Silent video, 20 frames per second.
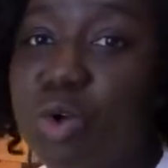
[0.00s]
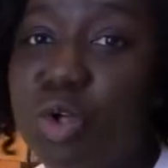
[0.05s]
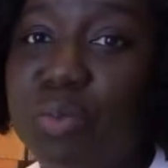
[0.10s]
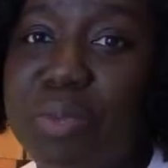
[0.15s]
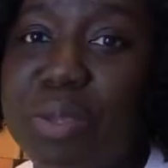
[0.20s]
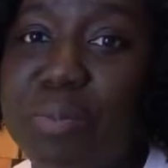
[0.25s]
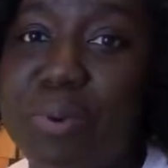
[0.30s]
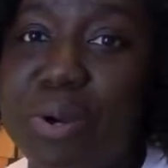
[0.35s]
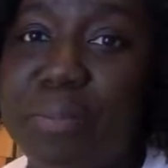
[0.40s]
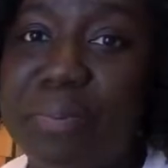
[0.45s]
be
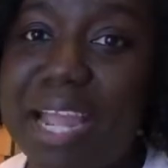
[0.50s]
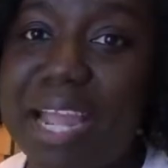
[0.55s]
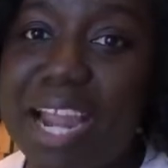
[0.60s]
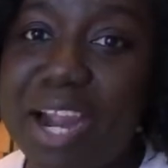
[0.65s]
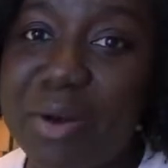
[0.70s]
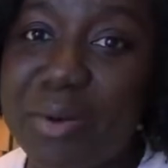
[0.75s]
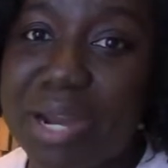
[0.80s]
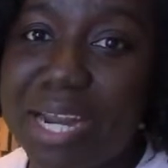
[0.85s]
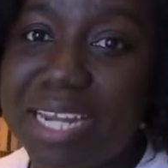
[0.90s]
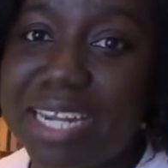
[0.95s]

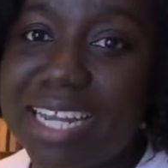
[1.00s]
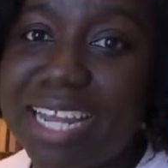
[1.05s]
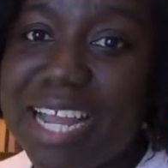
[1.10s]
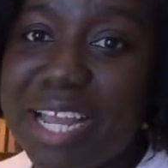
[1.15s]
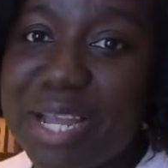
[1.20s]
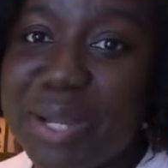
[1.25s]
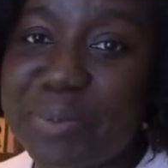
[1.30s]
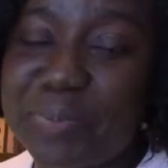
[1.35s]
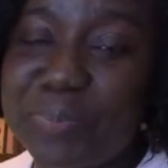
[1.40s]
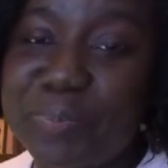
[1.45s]
preparing
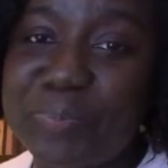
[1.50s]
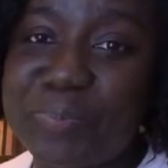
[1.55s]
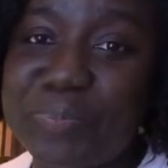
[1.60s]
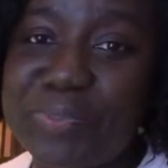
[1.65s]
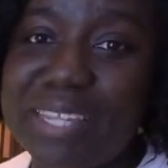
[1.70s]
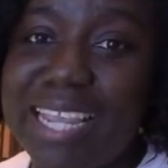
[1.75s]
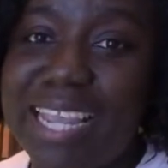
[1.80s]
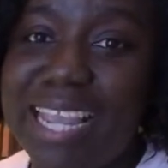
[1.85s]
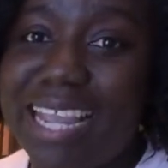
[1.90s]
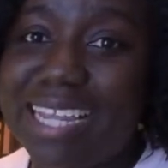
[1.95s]

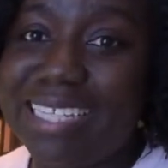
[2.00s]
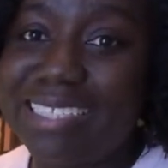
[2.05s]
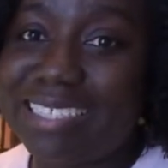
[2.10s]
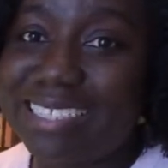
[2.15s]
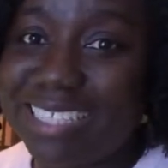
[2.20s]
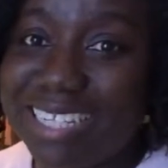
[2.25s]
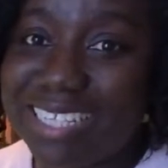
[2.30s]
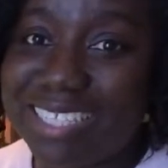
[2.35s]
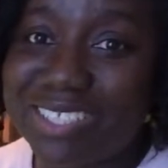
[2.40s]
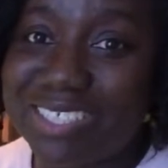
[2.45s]
a
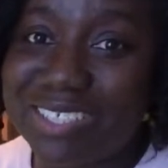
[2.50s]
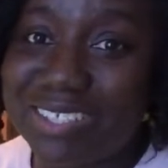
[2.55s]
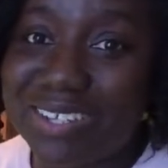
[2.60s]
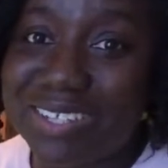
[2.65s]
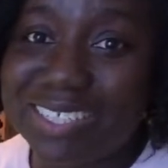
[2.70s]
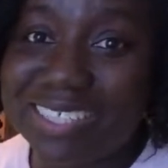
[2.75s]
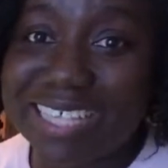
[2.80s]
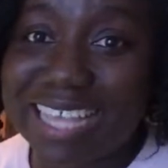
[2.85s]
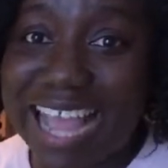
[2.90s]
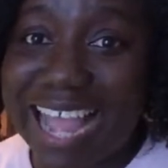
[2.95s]

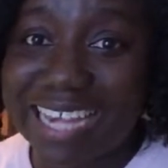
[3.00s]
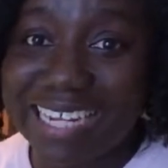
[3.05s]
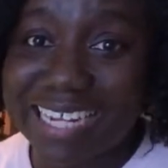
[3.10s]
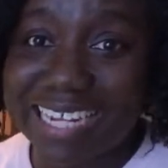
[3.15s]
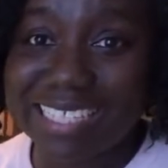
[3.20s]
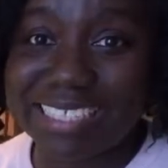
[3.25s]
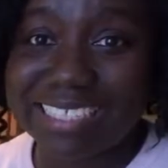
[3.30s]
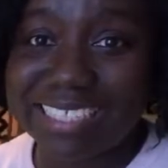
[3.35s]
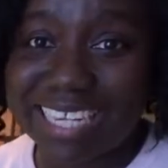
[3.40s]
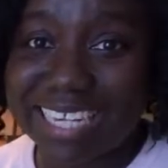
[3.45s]
delicious
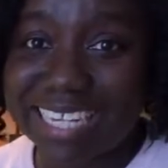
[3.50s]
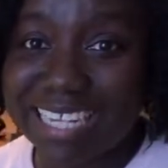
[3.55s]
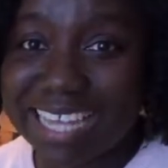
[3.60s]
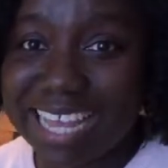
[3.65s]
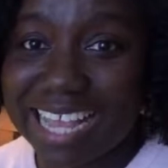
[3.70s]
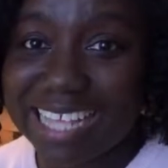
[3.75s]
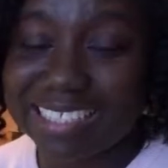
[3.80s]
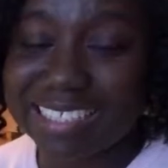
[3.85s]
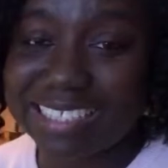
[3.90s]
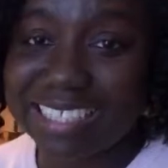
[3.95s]
Ghanaian
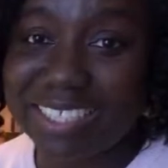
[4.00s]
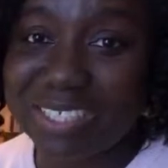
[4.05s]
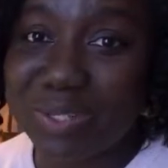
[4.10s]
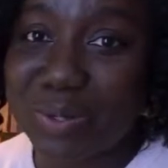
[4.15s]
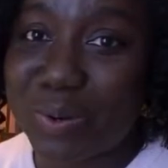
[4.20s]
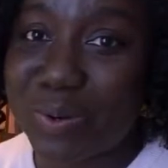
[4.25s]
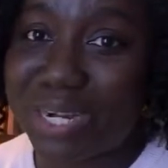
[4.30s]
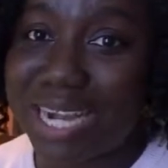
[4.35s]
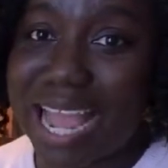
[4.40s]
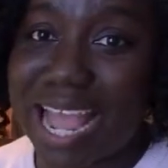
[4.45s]
delicacy
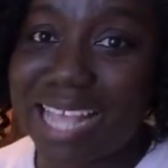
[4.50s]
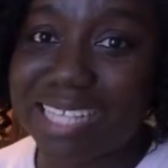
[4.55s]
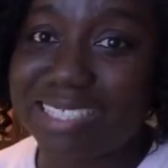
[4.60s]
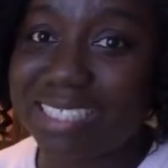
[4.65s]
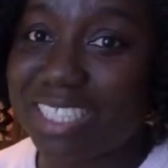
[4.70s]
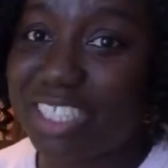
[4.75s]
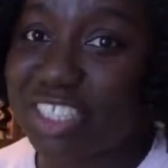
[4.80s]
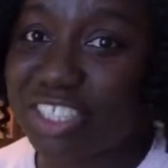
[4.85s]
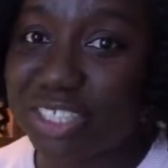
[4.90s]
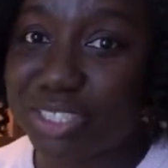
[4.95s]
known as
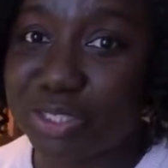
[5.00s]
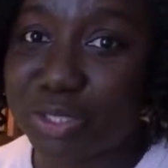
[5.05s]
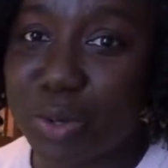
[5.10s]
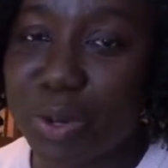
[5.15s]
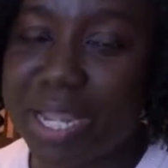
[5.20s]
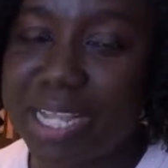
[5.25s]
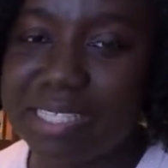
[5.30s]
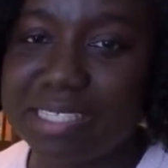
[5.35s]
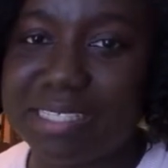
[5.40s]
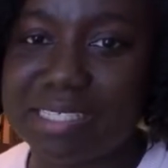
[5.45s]
Shito.
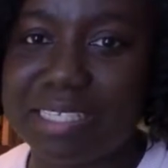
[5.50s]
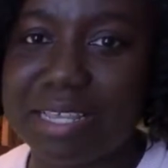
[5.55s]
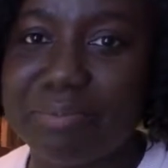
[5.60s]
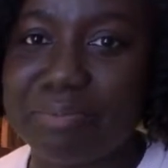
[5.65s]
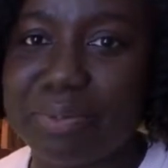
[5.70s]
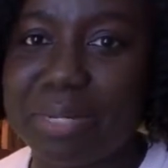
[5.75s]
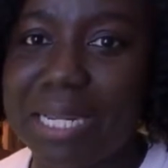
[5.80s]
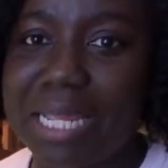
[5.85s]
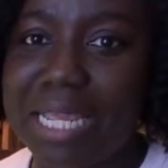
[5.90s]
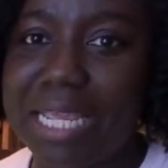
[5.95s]
It's
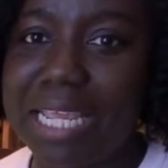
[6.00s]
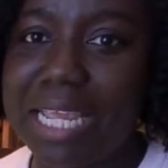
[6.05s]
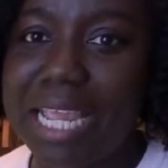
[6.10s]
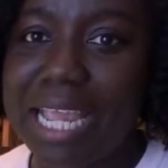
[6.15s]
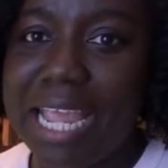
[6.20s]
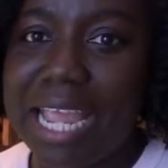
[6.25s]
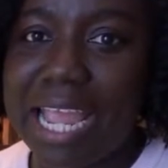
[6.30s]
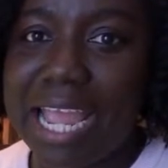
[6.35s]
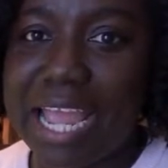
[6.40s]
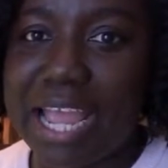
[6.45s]
simply
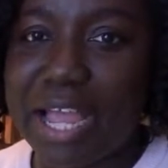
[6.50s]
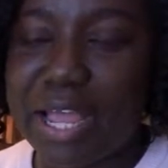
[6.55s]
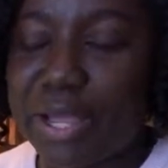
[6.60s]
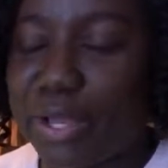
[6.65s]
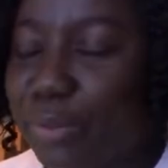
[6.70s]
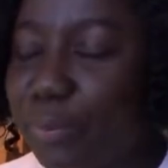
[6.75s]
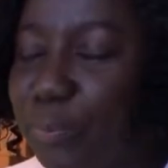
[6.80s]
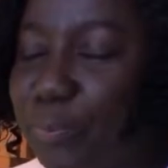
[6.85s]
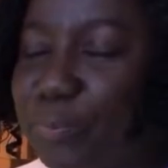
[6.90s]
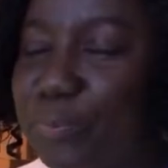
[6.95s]

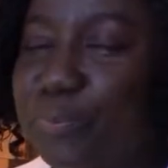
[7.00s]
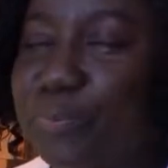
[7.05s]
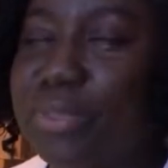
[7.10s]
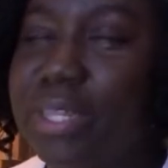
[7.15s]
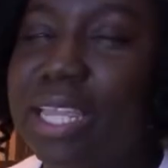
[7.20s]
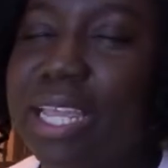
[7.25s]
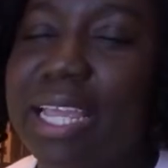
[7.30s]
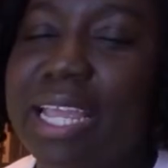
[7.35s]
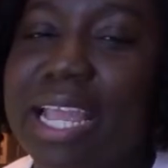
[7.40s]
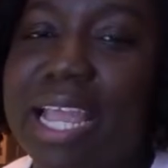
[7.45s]

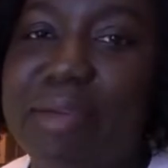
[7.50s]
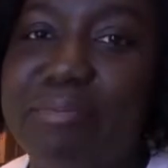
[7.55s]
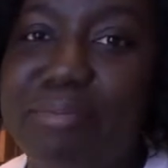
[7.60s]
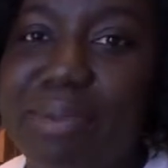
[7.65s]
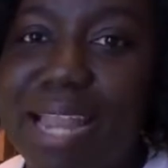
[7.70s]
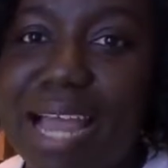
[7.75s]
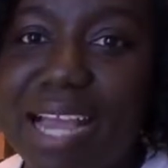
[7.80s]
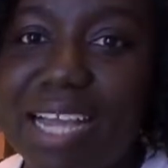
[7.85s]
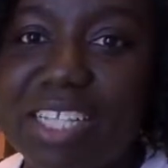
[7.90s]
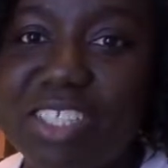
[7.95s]
a
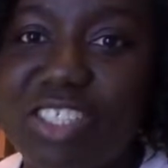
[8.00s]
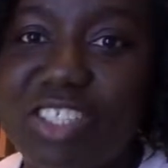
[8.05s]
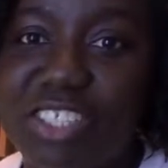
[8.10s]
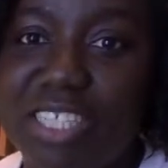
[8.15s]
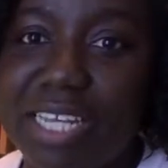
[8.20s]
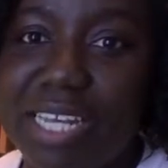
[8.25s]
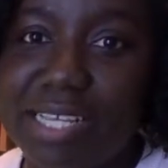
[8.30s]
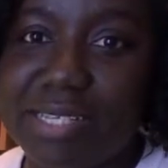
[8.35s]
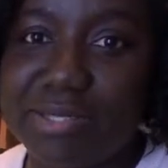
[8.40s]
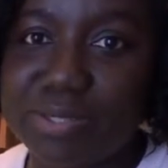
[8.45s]
black
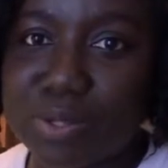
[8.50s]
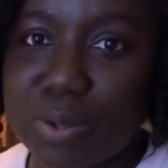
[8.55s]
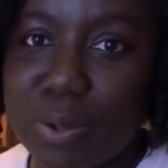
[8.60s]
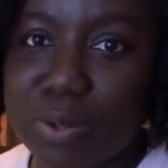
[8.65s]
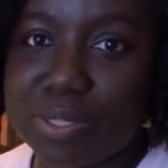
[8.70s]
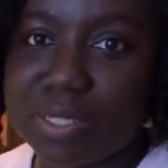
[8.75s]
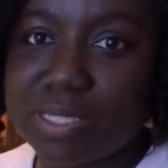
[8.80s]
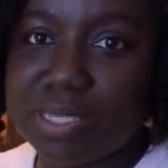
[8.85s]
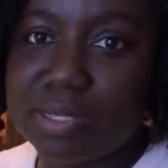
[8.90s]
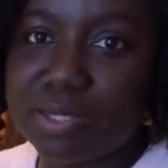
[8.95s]
chili
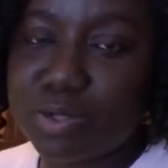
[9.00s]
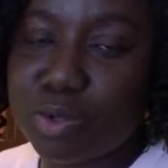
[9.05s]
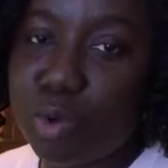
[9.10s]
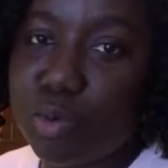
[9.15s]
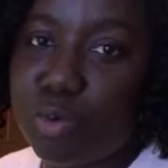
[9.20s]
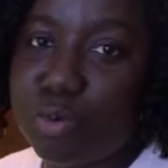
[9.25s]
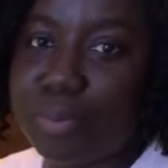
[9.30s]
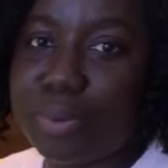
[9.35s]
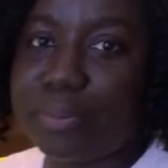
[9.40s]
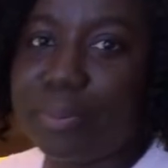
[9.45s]
sauce. So we'll
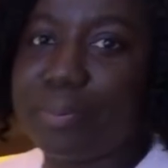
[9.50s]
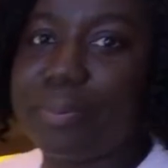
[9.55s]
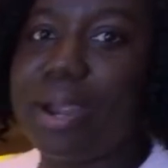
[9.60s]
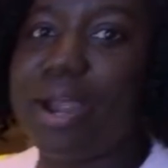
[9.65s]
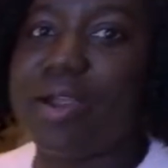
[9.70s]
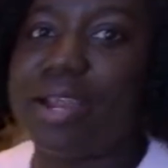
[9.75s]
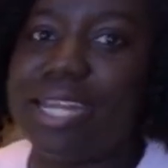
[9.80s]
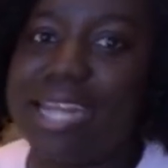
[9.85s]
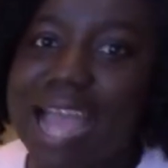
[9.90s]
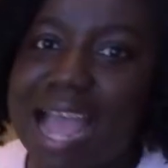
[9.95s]
be
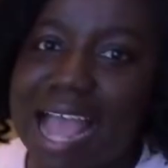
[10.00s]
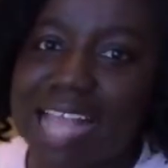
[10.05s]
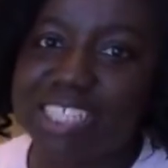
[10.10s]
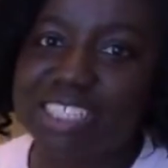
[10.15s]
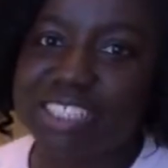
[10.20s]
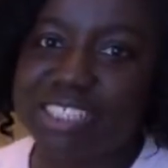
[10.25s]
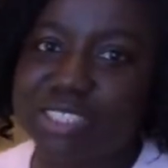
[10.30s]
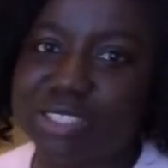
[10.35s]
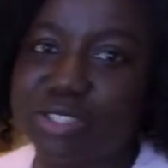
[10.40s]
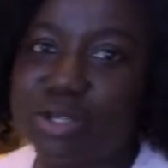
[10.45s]
preparing our
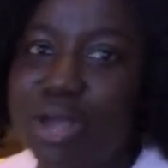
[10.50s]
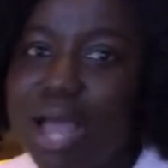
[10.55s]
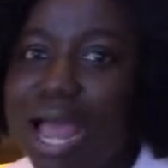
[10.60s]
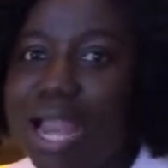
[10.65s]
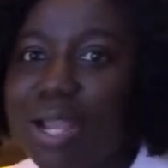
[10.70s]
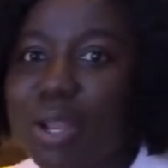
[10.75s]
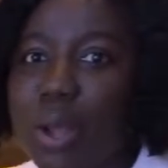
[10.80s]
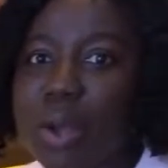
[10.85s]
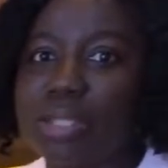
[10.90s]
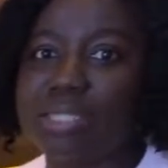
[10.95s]
Shito
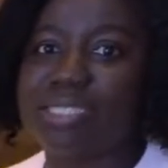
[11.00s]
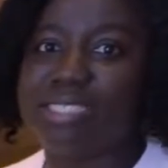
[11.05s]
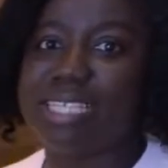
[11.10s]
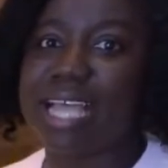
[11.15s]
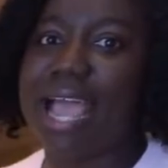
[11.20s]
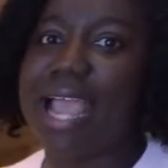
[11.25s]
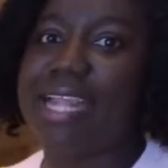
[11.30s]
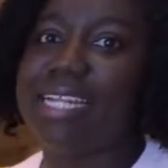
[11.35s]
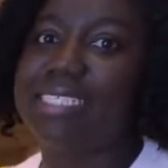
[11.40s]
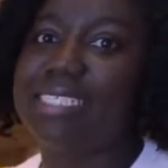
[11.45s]

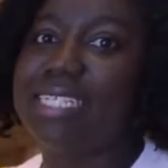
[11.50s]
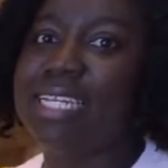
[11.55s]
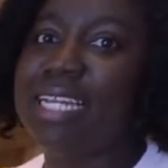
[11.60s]
alongside